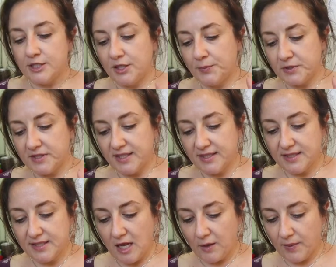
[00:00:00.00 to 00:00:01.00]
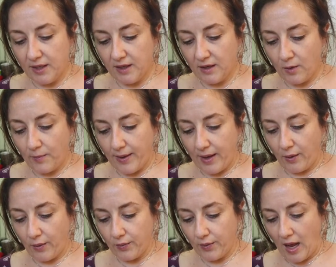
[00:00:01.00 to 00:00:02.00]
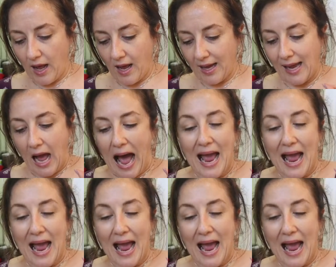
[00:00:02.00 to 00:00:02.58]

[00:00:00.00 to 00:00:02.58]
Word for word: She proceeded to tell me about uh,